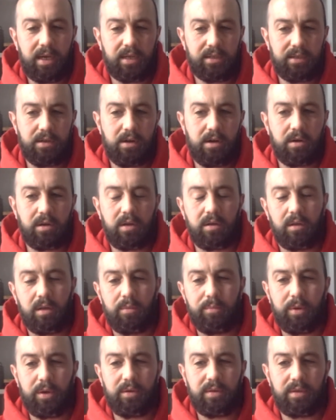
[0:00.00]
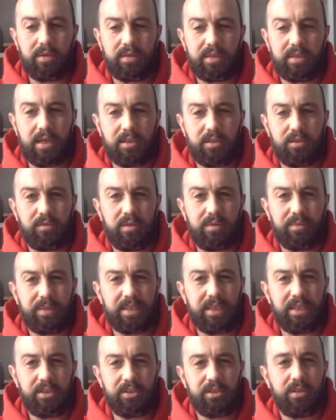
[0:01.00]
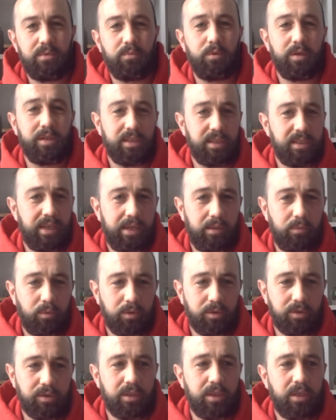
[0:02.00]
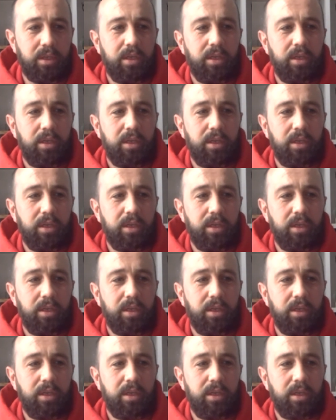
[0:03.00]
had an article about the statute of limitation, and what it said was